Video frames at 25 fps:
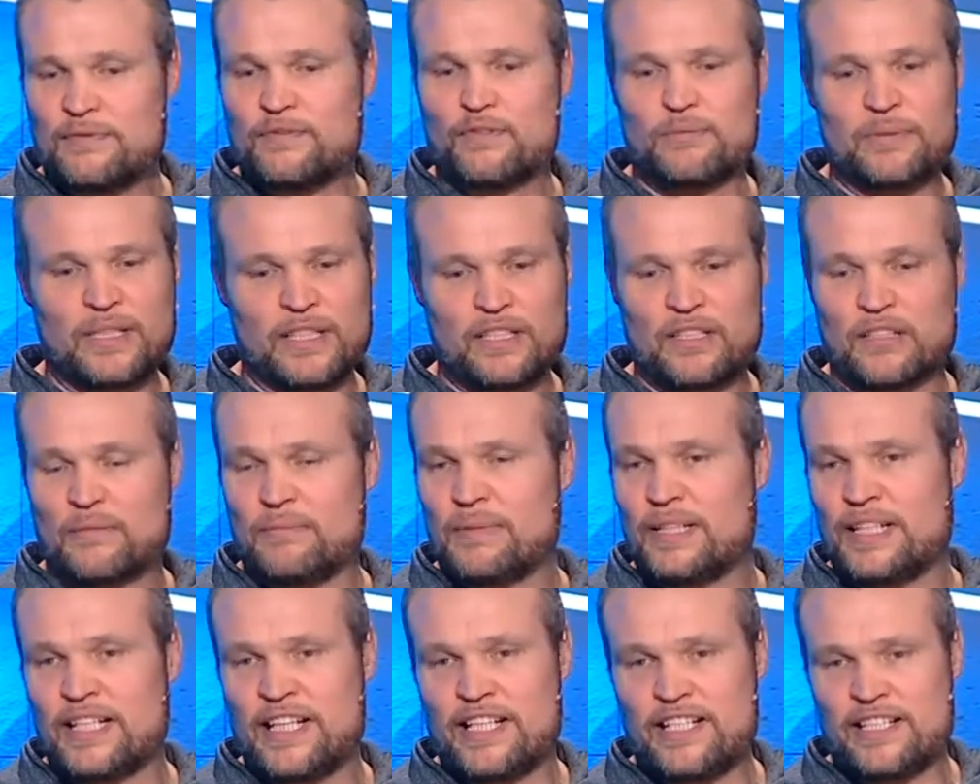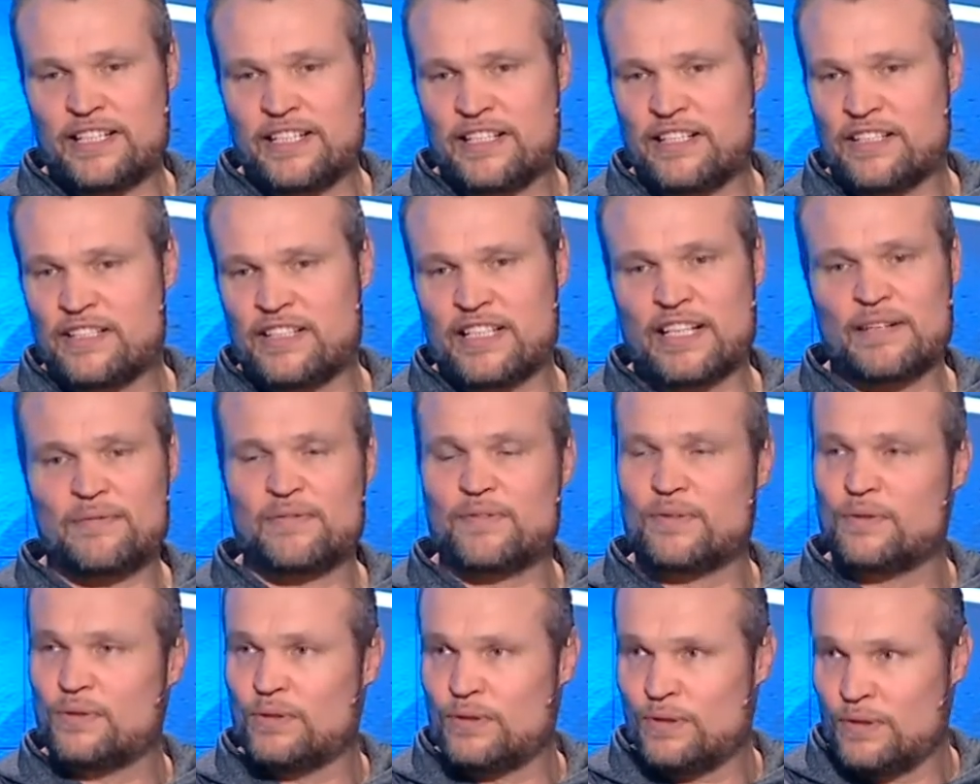They have to make combinations.
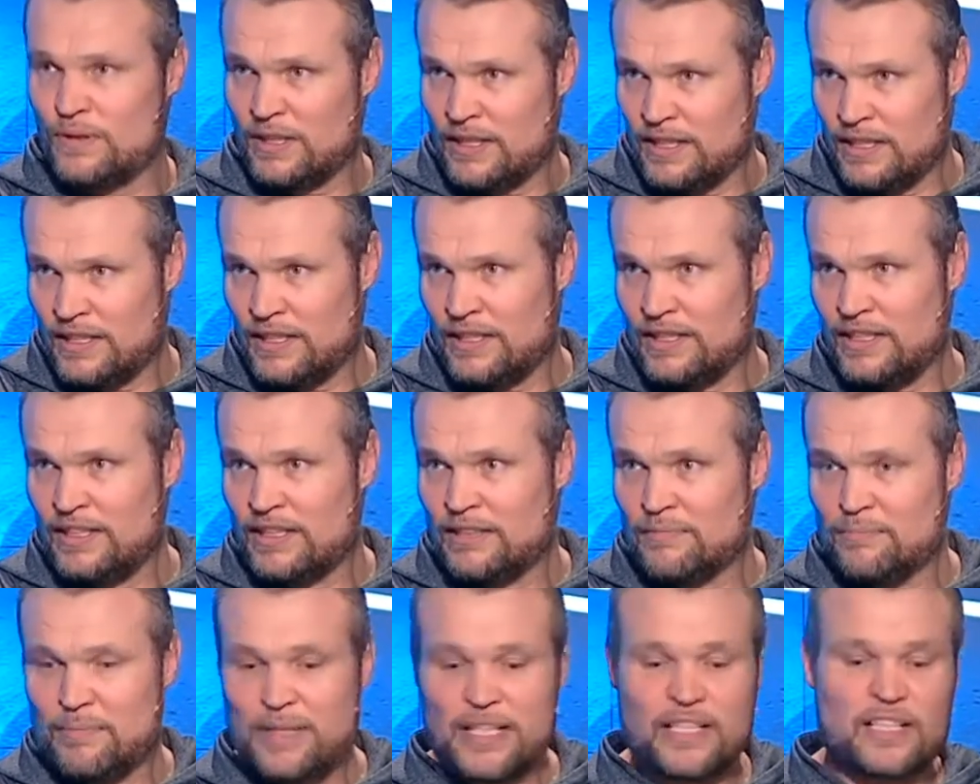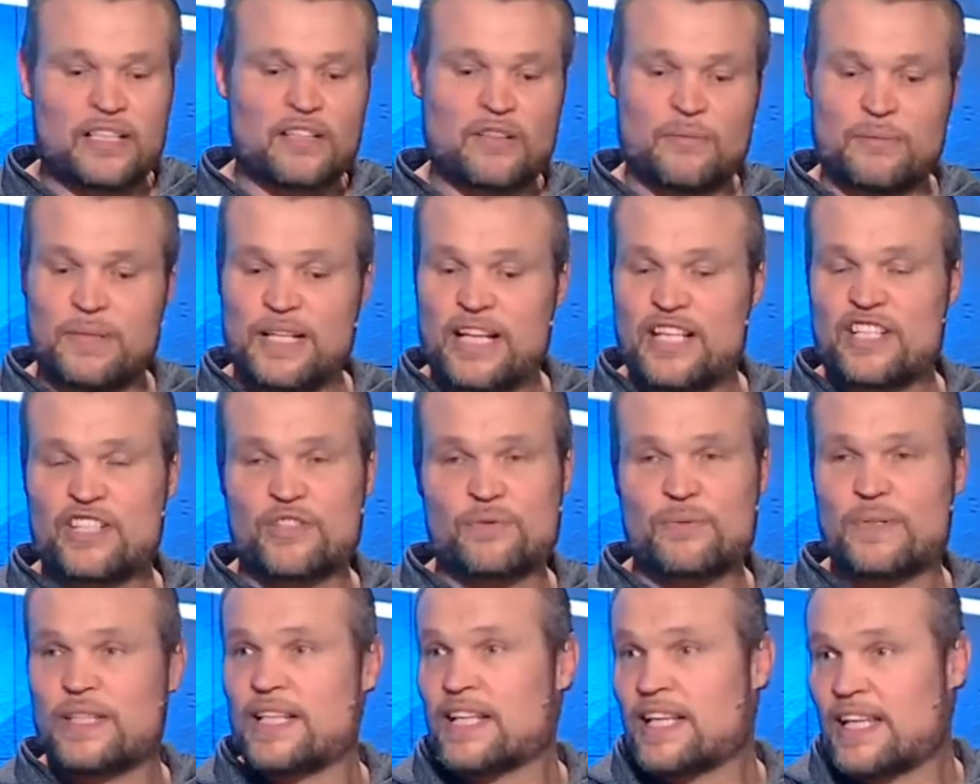They have to Make a
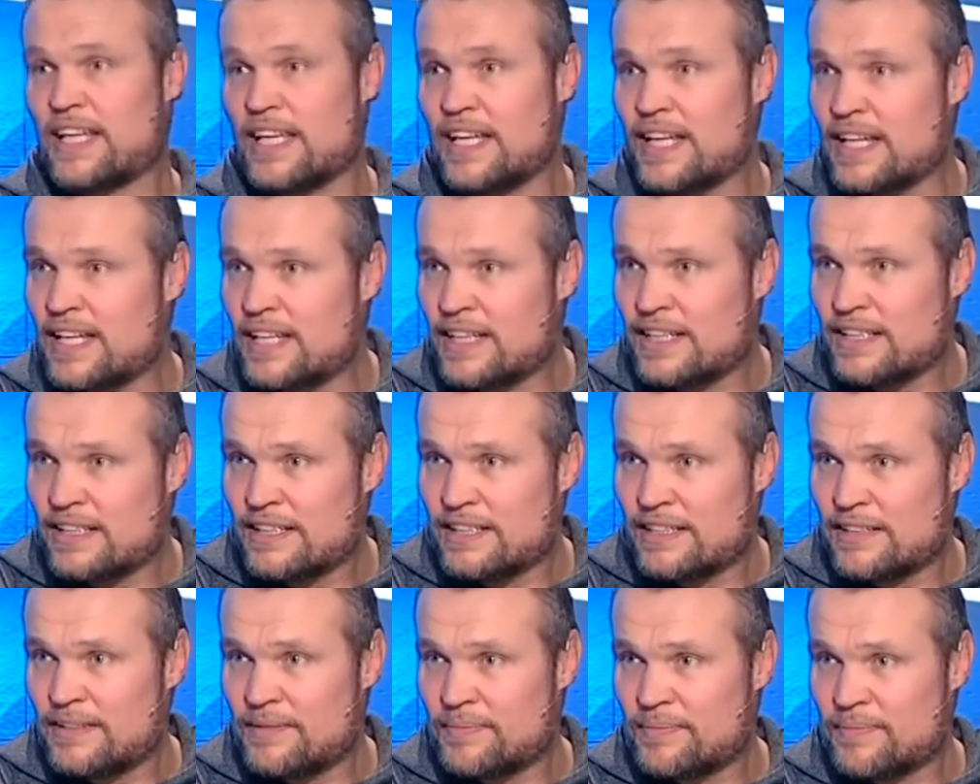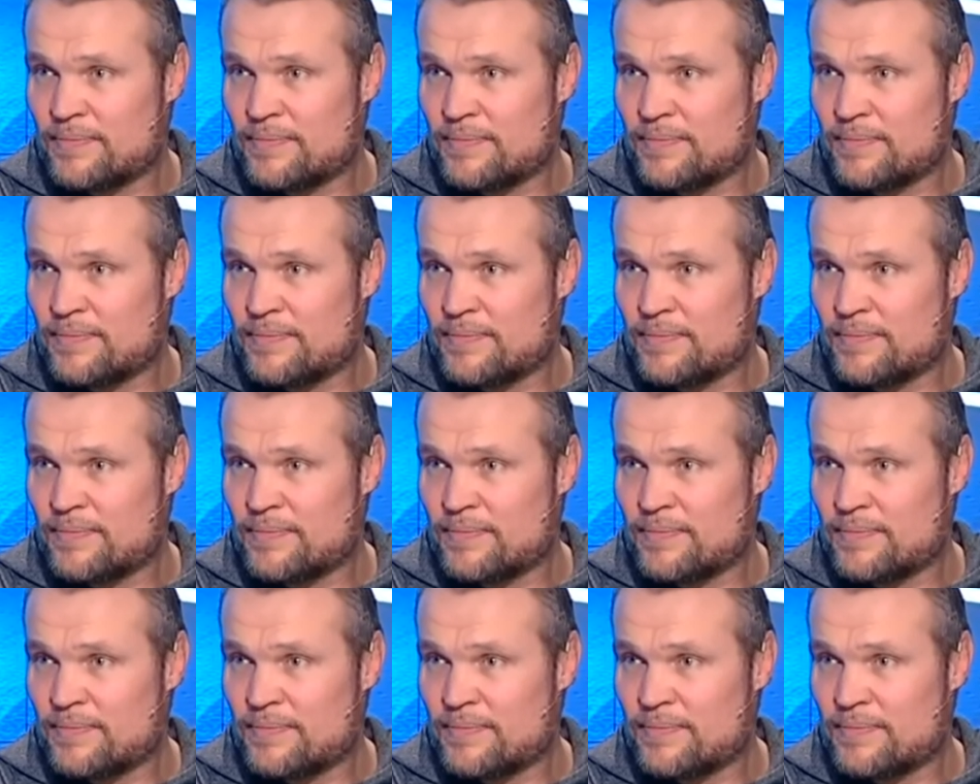combination with a kick.